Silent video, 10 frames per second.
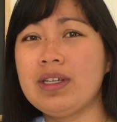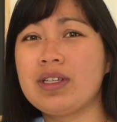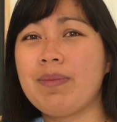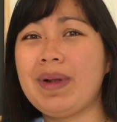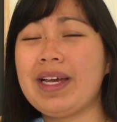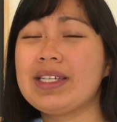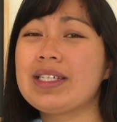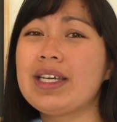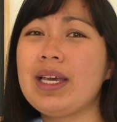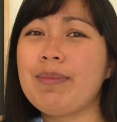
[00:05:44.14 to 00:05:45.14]
So
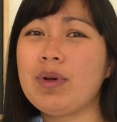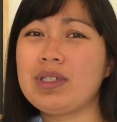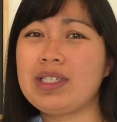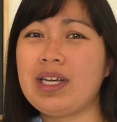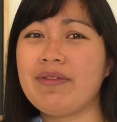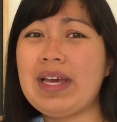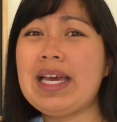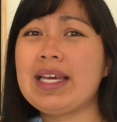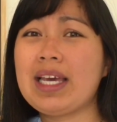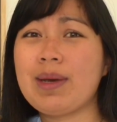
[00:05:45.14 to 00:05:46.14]
please keep positive,
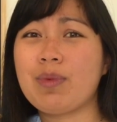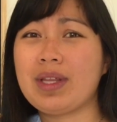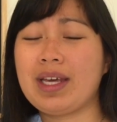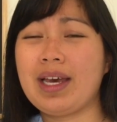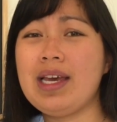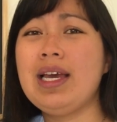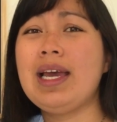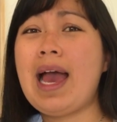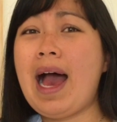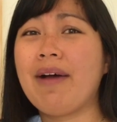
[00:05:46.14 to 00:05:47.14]
keep with it.
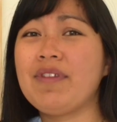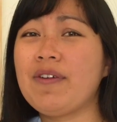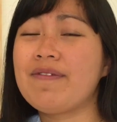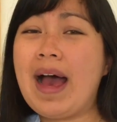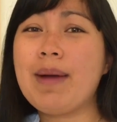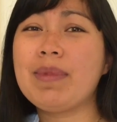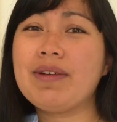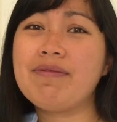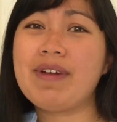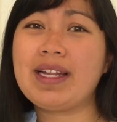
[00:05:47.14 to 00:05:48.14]
Have your
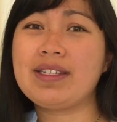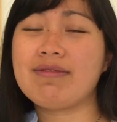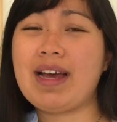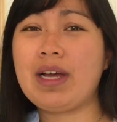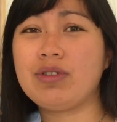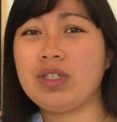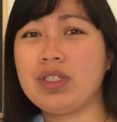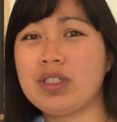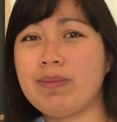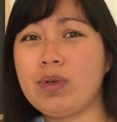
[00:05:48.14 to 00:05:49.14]
family and friends around you
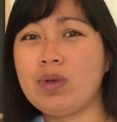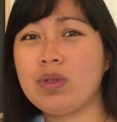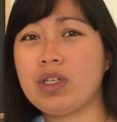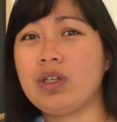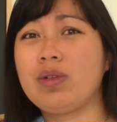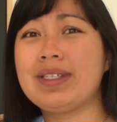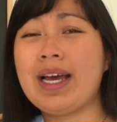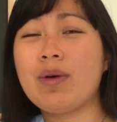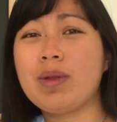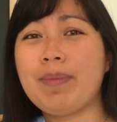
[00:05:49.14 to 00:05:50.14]
to support you.
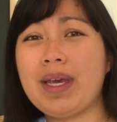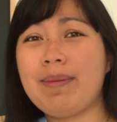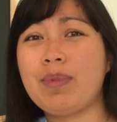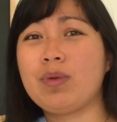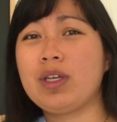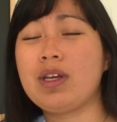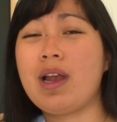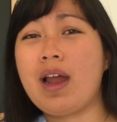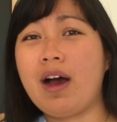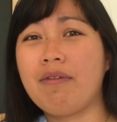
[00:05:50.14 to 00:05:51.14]
Tell the people that you
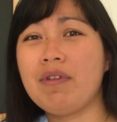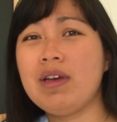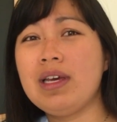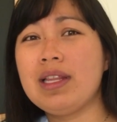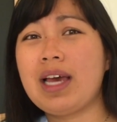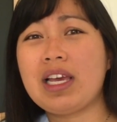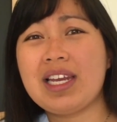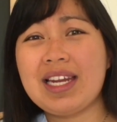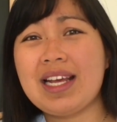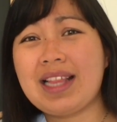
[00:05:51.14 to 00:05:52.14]
love that
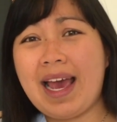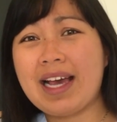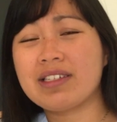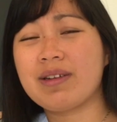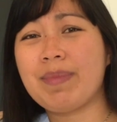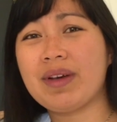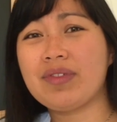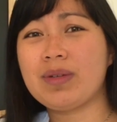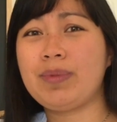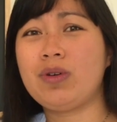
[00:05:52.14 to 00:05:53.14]
you need that extra bit of
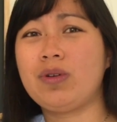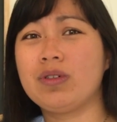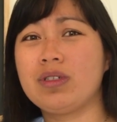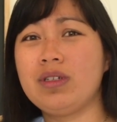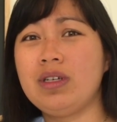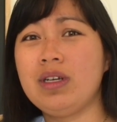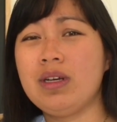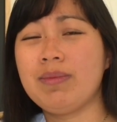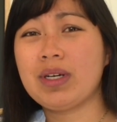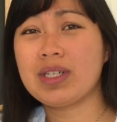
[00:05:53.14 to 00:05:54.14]
support,
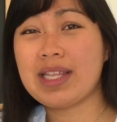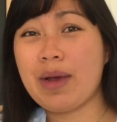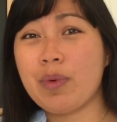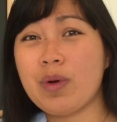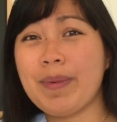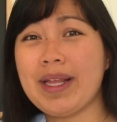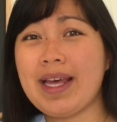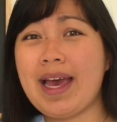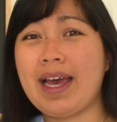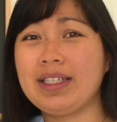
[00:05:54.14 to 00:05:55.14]
because they will be
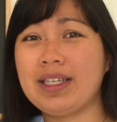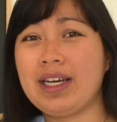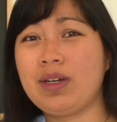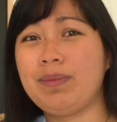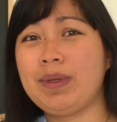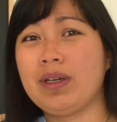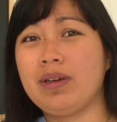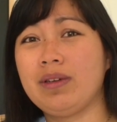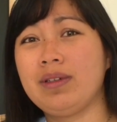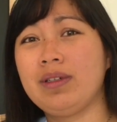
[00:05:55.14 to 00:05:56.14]
there to help you.